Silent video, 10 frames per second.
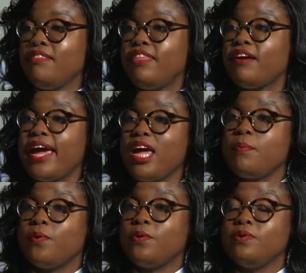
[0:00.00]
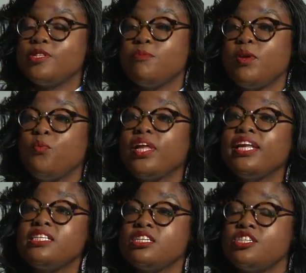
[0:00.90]
They're able to be
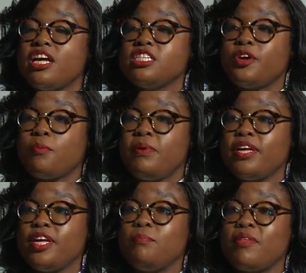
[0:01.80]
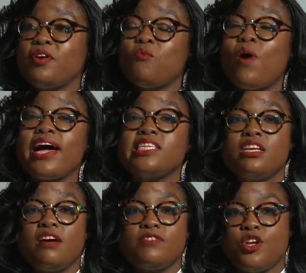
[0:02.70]
willing to change their opinion, but they're wise
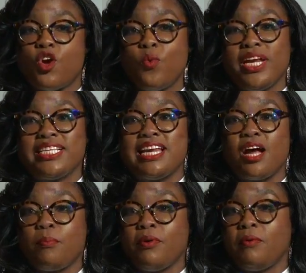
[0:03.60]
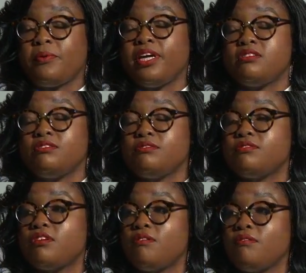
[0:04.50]
enough to know when it's not appropriate to do so.